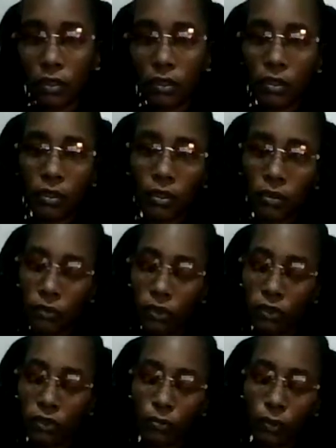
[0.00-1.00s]
Well,
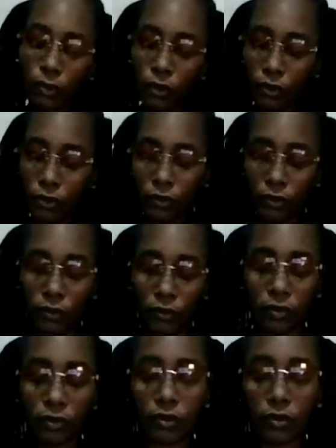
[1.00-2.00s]
spell.
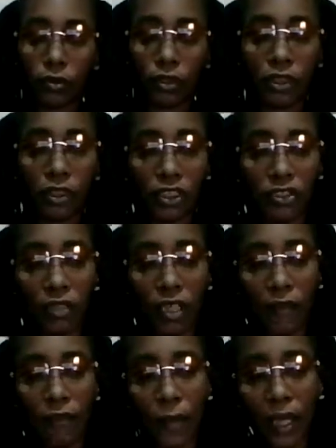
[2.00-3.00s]
I see you got
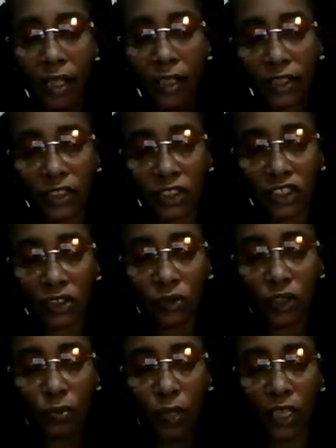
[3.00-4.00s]
balance and you was
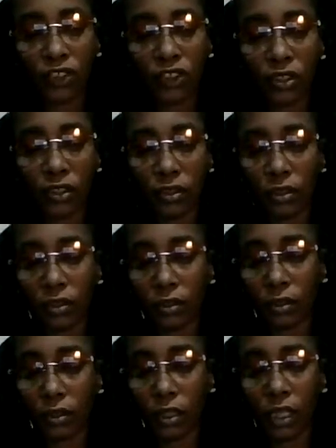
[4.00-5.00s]
patient
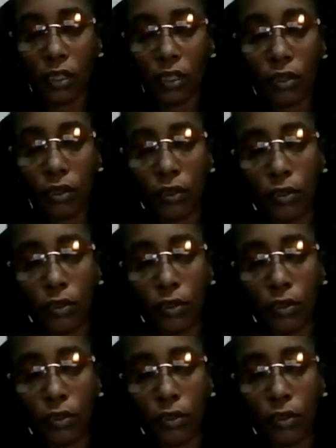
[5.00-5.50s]
at home.